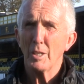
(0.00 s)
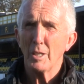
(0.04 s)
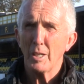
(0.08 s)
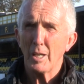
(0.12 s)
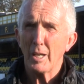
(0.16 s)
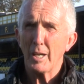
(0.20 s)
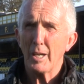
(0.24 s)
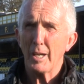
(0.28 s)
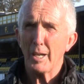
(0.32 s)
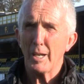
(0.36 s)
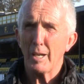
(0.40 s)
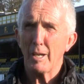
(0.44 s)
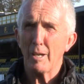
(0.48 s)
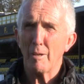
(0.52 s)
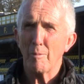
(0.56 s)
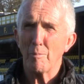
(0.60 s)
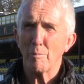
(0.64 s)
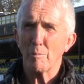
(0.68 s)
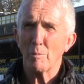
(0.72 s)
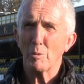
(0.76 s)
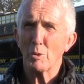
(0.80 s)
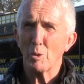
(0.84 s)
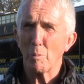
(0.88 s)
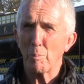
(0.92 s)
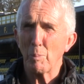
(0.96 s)
um,
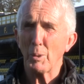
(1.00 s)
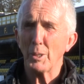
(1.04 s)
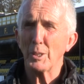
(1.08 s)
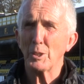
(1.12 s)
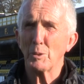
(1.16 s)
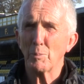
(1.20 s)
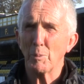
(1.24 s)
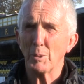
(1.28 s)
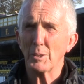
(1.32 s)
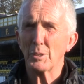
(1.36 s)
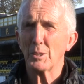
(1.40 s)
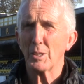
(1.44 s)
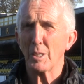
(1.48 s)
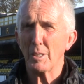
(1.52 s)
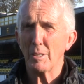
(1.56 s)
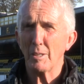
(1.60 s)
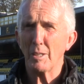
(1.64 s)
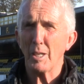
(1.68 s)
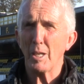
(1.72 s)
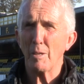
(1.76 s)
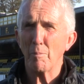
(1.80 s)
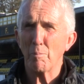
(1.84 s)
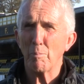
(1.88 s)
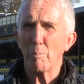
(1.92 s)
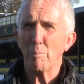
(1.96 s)
replacements in,
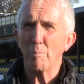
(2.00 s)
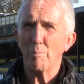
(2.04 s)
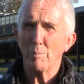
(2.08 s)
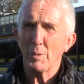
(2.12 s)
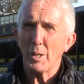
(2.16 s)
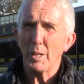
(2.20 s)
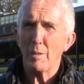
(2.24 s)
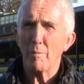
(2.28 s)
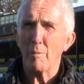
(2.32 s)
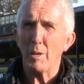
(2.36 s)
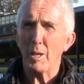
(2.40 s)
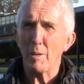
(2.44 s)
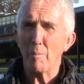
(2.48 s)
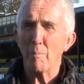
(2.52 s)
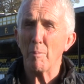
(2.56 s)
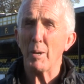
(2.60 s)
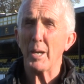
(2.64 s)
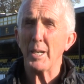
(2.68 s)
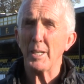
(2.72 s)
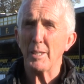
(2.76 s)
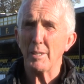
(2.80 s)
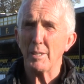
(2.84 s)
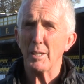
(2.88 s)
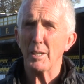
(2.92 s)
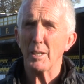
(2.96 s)
in in, in
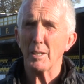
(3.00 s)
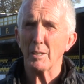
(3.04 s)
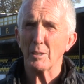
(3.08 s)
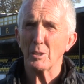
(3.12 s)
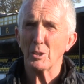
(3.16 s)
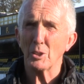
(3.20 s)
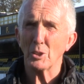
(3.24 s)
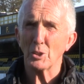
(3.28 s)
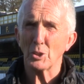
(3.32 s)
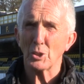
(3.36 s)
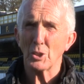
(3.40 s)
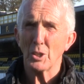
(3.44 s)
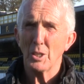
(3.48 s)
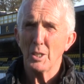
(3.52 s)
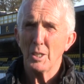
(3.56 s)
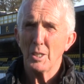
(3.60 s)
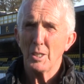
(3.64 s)
mind there because